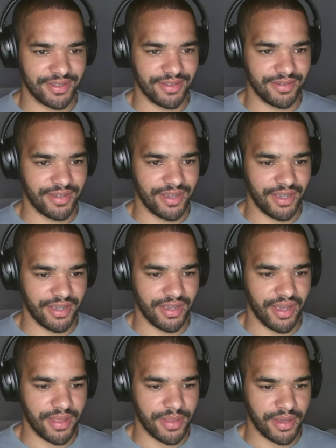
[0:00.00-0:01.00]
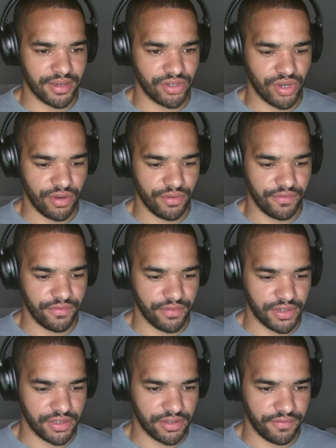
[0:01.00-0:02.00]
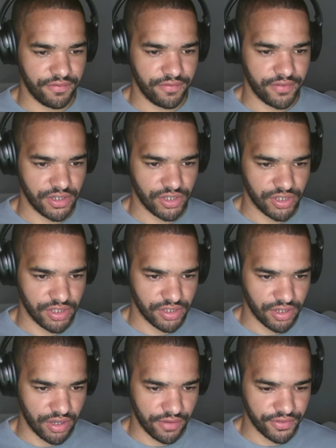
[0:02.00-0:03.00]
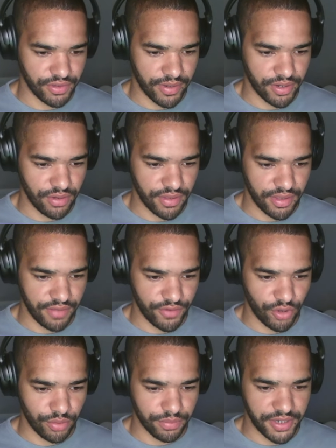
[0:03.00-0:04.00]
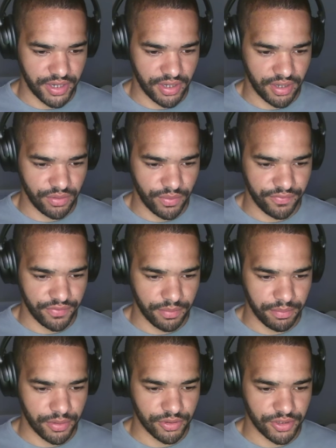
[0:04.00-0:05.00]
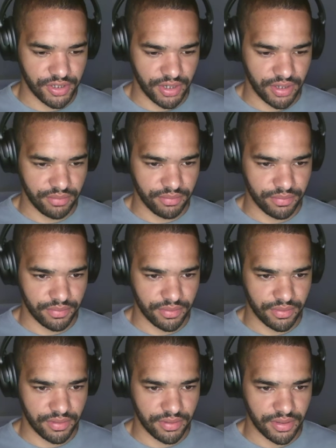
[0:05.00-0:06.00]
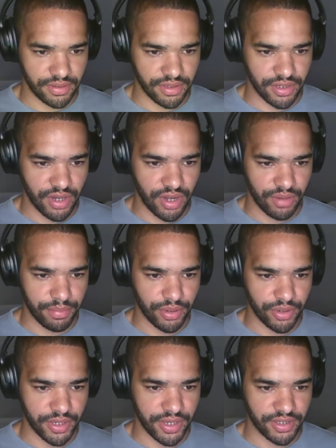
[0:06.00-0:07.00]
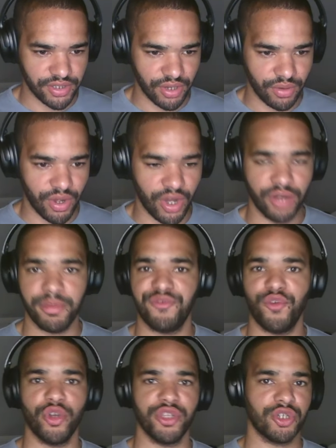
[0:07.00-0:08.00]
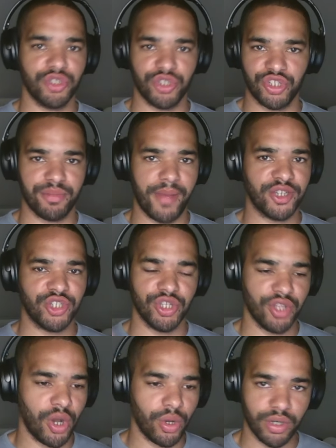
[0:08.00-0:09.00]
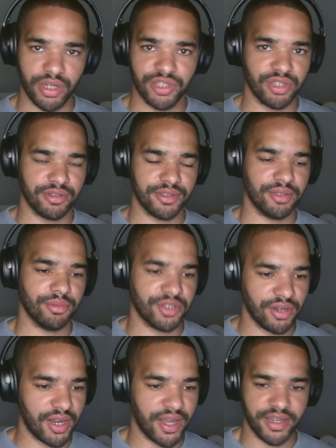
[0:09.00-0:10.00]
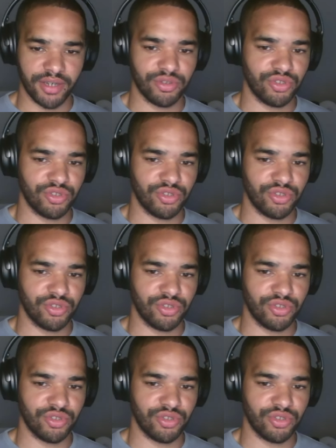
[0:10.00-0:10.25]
Okay, and then hopefully to finish this off. So I know that they've updated with the putting. You can't put it so hard. Before you could just smash it at the hole, and as long as it was online, it would